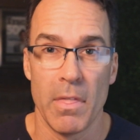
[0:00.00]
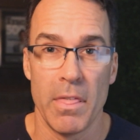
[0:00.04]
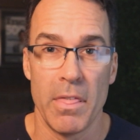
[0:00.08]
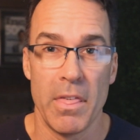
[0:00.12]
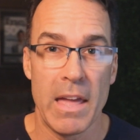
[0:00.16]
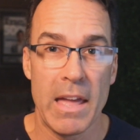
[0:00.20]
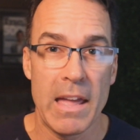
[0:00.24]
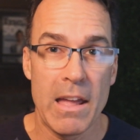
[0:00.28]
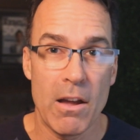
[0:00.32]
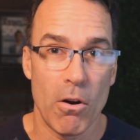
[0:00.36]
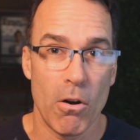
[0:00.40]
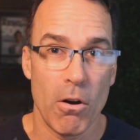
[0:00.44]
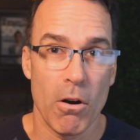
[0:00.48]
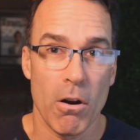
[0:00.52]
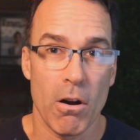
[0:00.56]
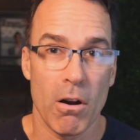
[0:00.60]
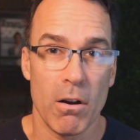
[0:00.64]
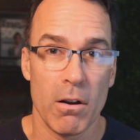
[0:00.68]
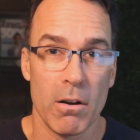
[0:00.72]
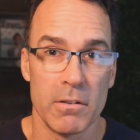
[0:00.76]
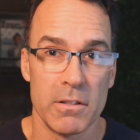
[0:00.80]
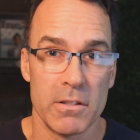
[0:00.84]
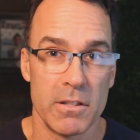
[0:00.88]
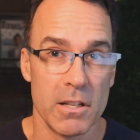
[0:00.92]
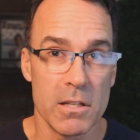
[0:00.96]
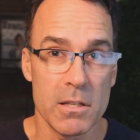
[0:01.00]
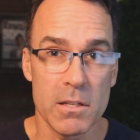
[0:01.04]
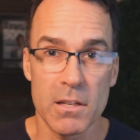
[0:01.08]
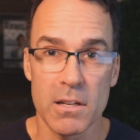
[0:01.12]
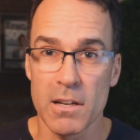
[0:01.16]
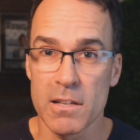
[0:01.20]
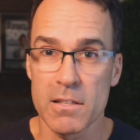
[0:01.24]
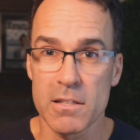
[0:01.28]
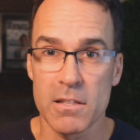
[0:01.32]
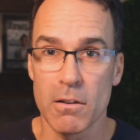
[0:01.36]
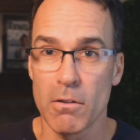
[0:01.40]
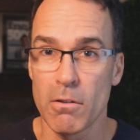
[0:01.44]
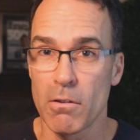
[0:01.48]
They are, just
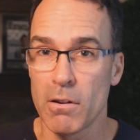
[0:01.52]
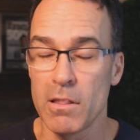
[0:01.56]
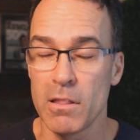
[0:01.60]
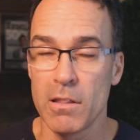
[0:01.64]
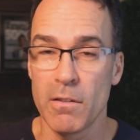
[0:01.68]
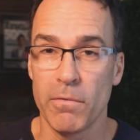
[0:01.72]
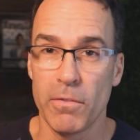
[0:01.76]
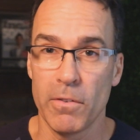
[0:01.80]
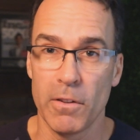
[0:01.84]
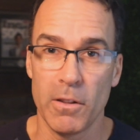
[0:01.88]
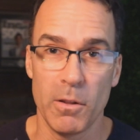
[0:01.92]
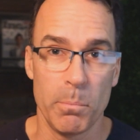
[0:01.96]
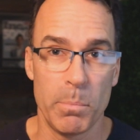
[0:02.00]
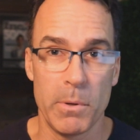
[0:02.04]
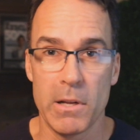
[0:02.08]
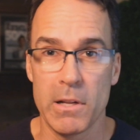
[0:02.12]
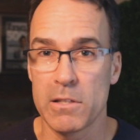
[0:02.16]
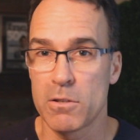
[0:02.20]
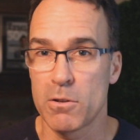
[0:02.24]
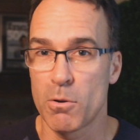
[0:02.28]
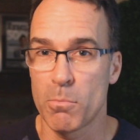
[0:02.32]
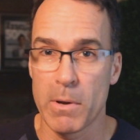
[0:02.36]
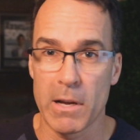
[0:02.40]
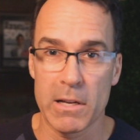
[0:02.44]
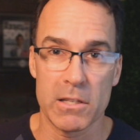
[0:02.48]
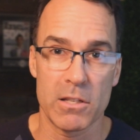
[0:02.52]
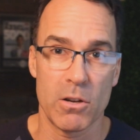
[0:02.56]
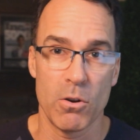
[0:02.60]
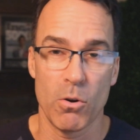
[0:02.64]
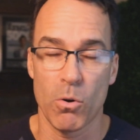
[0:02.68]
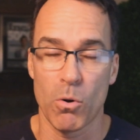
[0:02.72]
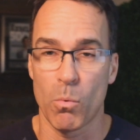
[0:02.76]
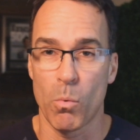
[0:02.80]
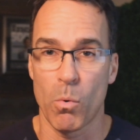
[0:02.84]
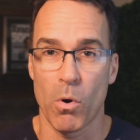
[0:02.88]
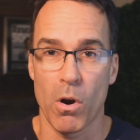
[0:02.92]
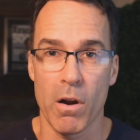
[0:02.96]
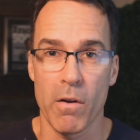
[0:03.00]
because they're in the Philippines or Mexico
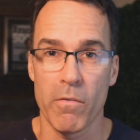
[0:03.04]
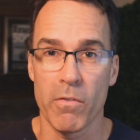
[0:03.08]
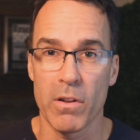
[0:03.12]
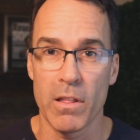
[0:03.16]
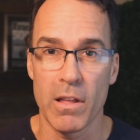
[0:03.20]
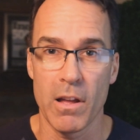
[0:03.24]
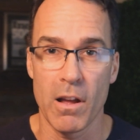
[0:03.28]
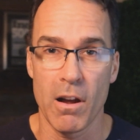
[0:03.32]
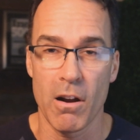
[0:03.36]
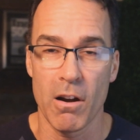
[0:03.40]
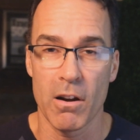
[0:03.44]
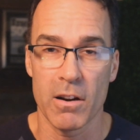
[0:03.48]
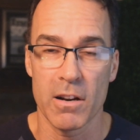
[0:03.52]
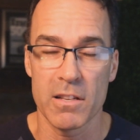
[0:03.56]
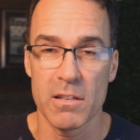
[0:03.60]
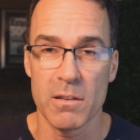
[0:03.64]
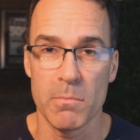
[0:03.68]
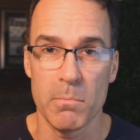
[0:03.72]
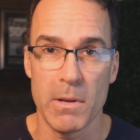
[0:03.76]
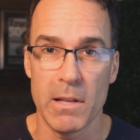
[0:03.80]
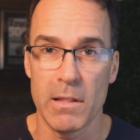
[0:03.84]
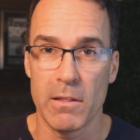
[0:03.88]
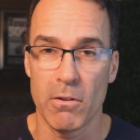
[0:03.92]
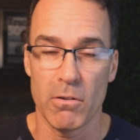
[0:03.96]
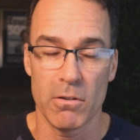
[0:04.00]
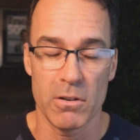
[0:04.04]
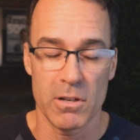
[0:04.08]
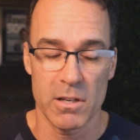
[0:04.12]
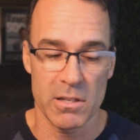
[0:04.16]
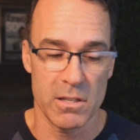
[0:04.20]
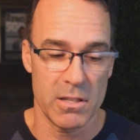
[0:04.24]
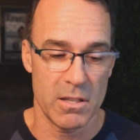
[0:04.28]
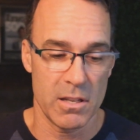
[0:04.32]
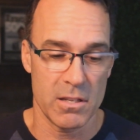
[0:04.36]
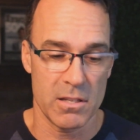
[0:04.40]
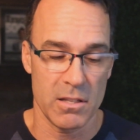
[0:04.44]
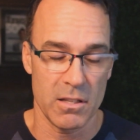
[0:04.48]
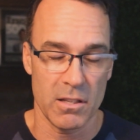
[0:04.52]
or wherever they are, doesn't mean they're
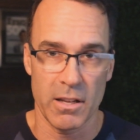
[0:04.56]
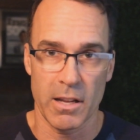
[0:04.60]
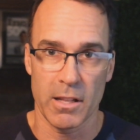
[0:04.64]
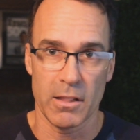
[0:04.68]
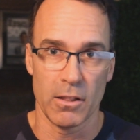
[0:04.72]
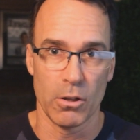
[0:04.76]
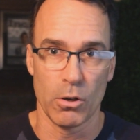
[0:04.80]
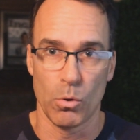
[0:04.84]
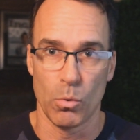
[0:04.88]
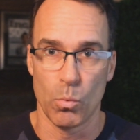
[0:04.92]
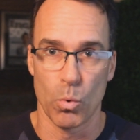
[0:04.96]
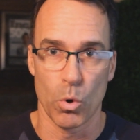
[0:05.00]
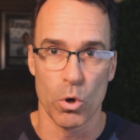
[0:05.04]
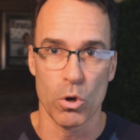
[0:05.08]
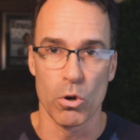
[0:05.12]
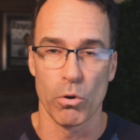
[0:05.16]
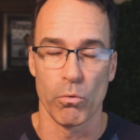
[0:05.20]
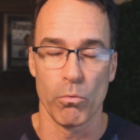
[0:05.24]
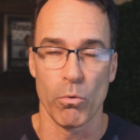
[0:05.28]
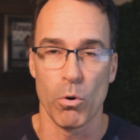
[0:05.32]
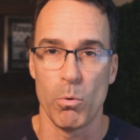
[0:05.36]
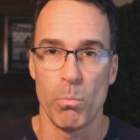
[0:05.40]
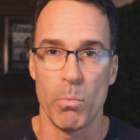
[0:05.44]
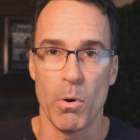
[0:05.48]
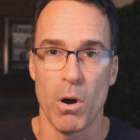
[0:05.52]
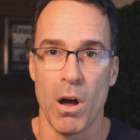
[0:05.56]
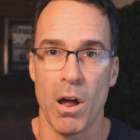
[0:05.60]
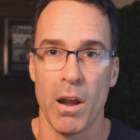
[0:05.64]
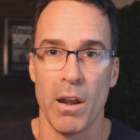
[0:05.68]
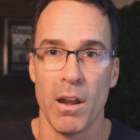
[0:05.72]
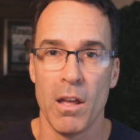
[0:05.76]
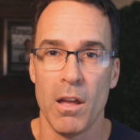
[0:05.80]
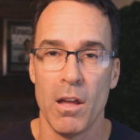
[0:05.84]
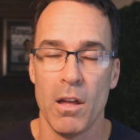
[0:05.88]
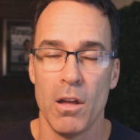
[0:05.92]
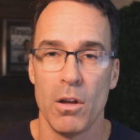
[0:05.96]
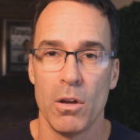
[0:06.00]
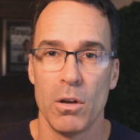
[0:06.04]
just this little worker
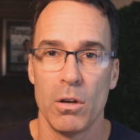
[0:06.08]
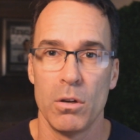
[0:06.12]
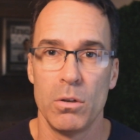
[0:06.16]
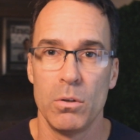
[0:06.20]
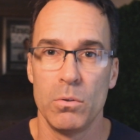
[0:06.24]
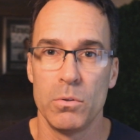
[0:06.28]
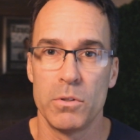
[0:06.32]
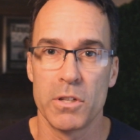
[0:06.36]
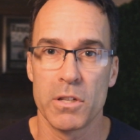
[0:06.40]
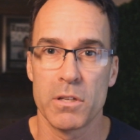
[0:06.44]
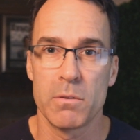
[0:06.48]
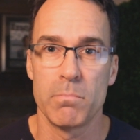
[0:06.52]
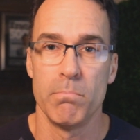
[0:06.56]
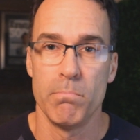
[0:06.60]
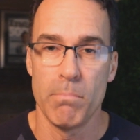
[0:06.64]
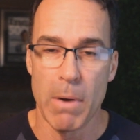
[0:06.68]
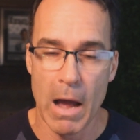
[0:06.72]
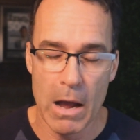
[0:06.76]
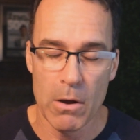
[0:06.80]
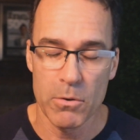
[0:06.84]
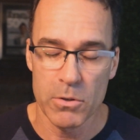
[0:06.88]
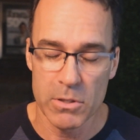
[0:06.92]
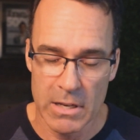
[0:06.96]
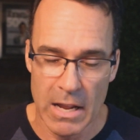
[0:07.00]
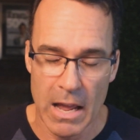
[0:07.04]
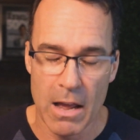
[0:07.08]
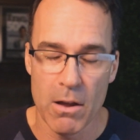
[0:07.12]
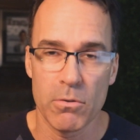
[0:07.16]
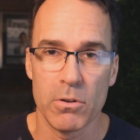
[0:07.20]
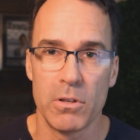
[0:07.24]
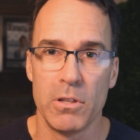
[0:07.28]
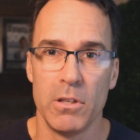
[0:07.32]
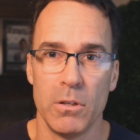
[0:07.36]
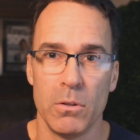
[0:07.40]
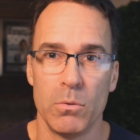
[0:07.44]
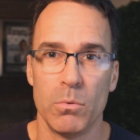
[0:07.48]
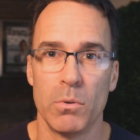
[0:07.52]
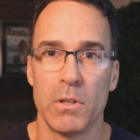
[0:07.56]
robot who just bows down
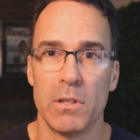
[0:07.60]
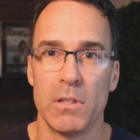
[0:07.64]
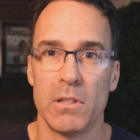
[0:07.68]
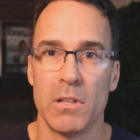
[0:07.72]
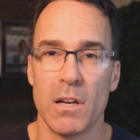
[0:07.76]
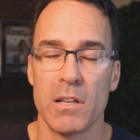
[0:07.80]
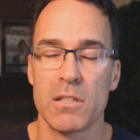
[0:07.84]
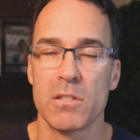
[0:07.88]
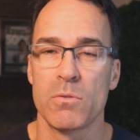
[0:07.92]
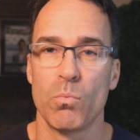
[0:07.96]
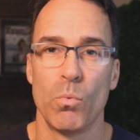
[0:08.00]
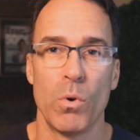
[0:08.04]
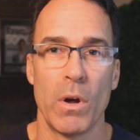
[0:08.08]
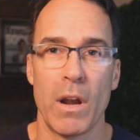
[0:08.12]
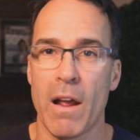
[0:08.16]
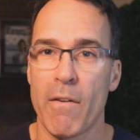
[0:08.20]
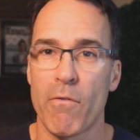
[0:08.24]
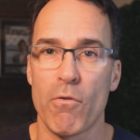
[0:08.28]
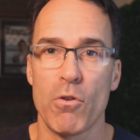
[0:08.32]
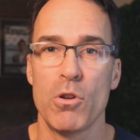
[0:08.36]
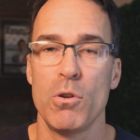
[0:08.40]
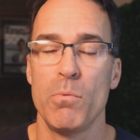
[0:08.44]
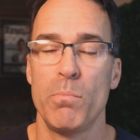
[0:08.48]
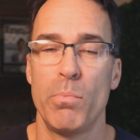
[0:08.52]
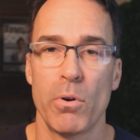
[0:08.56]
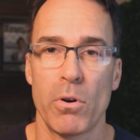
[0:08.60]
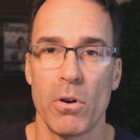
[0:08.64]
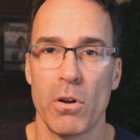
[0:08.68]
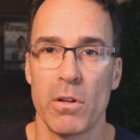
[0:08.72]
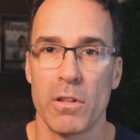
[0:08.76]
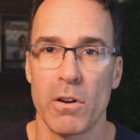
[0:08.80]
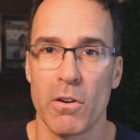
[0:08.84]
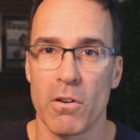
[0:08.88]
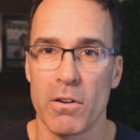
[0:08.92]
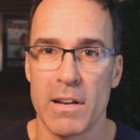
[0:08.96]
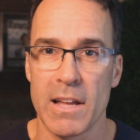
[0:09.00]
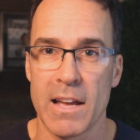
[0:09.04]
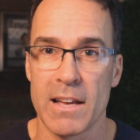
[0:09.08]
to you and does whatever you put
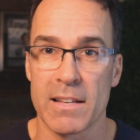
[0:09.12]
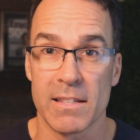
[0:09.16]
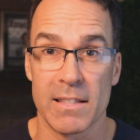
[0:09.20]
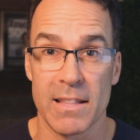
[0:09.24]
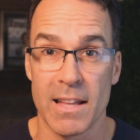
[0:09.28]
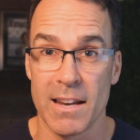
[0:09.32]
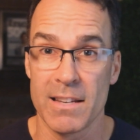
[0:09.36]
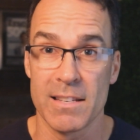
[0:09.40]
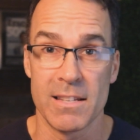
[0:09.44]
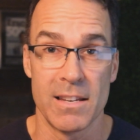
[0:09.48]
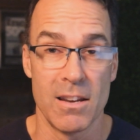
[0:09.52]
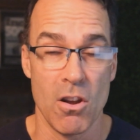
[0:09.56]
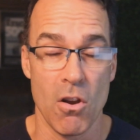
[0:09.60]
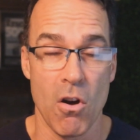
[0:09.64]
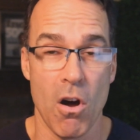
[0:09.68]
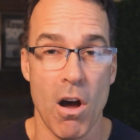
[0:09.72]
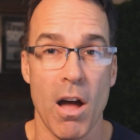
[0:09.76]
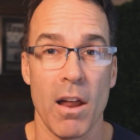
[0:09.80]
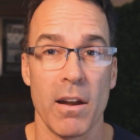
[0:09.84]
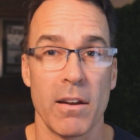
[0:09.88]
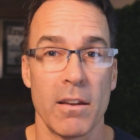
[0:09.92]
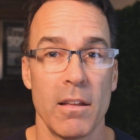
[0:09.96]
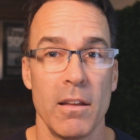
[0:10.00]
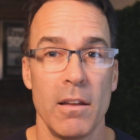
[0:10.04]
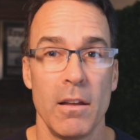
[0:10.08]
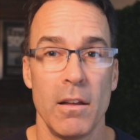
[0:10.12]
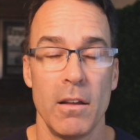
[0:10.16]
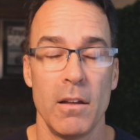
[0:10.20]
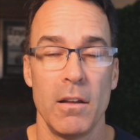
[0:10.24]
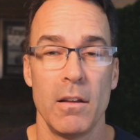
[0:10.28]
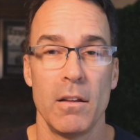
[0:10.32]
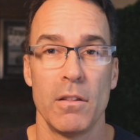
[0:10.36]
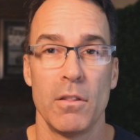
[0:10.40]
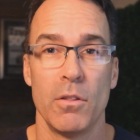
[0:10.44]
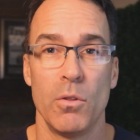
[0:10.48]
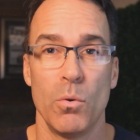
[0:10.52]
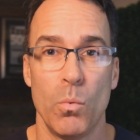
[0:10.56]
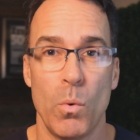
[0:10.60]
on their desk. That is not
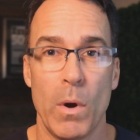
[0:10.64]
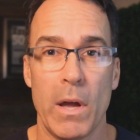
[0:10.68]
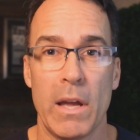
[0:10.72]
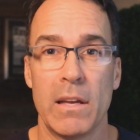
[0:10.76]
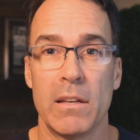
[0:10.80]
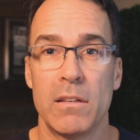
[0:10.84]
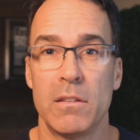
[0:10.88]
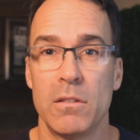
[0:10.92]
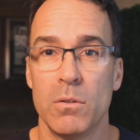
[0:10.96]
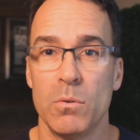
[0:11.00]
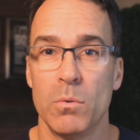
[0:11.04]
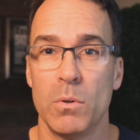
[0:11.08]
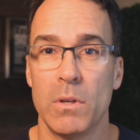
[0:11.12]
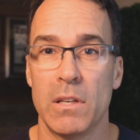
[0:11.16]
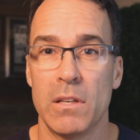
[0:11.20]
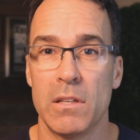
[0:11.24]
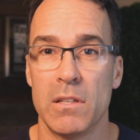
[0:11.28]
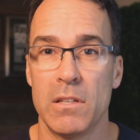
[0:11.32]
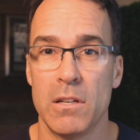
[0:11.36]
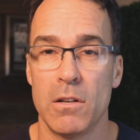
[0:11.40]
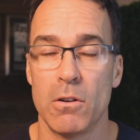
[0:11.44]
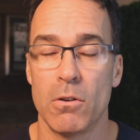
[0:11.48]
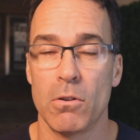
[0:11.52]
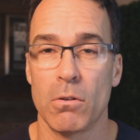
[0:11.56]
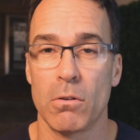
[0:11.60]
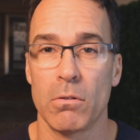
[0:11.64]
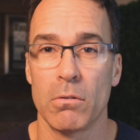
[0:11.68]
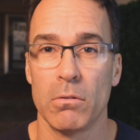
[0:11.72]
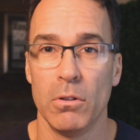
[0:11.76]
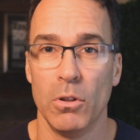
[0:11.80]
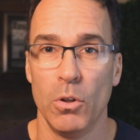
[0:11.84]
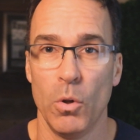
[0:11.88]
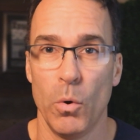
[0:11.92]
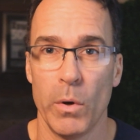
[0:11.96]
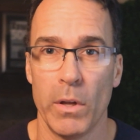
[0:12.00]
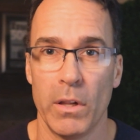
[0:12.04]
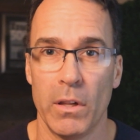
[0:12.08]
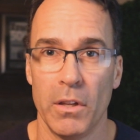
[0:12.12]
the way to endear
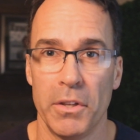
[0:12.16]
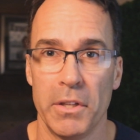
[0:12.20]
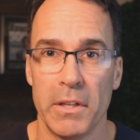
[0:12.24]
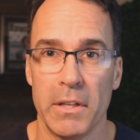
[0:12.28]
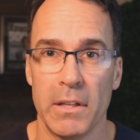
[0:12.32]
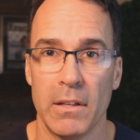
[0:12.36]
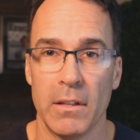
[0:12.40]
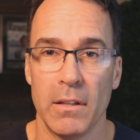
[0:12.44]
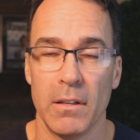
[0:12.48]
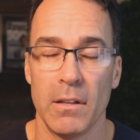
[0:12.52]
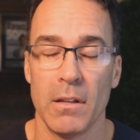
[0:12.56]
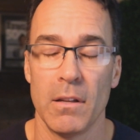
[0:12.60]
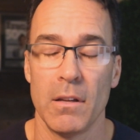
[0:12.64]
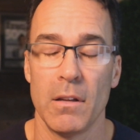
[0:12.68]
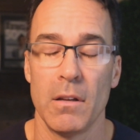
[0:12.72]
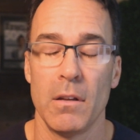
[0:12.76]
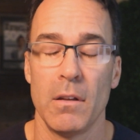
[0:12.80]
loyalty.